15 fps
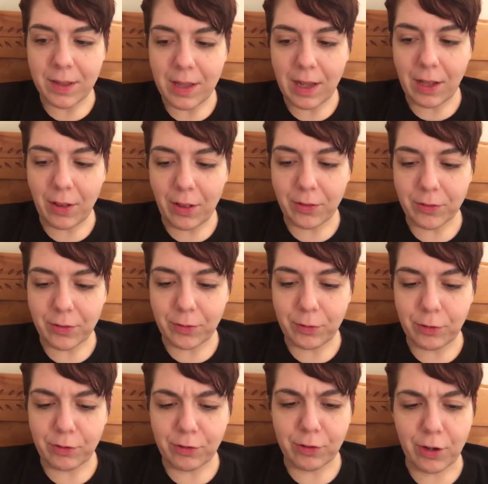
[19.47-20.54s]
I'll also
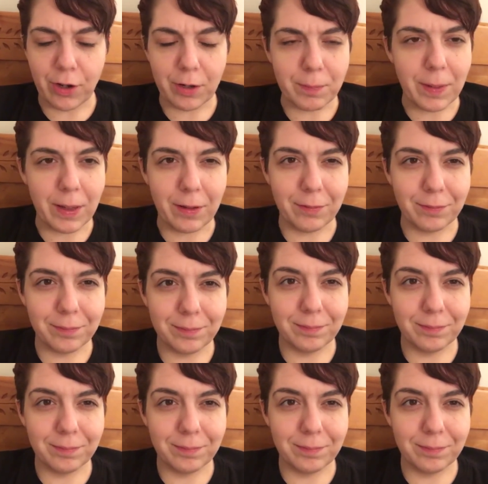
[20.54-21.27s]
just talk about